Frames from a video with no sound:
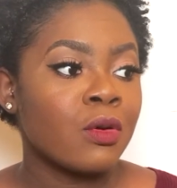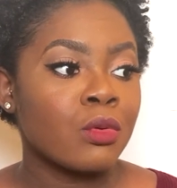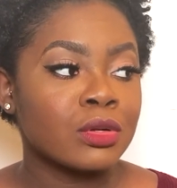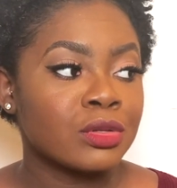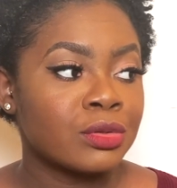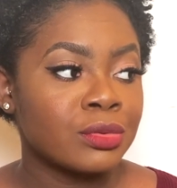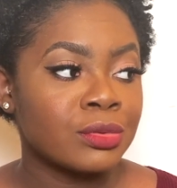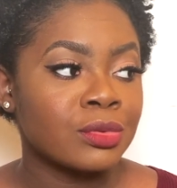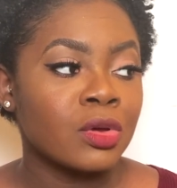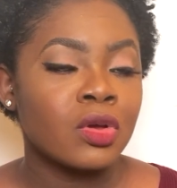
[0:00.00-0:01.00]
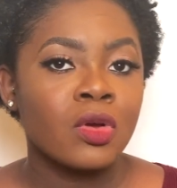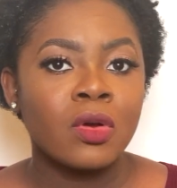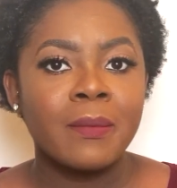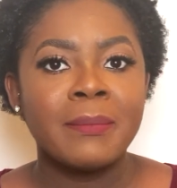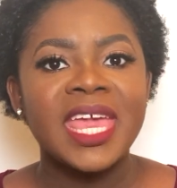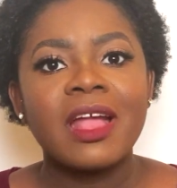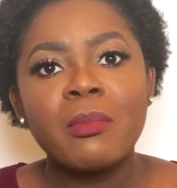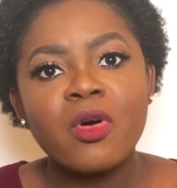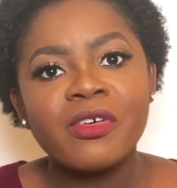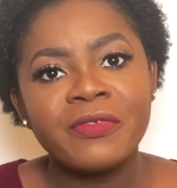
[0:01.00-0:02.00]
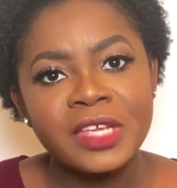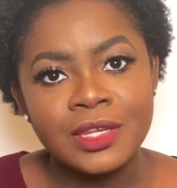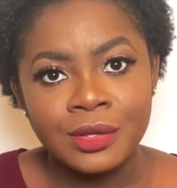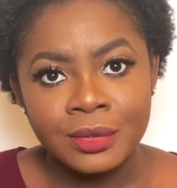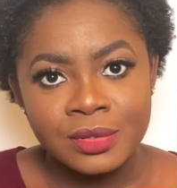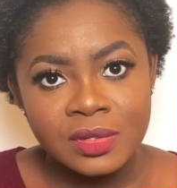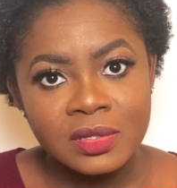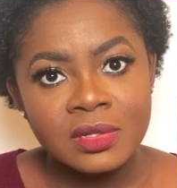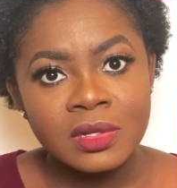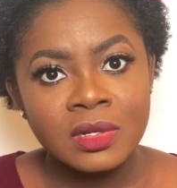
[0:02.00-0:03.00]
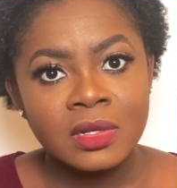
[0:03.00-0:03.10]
was to make more videos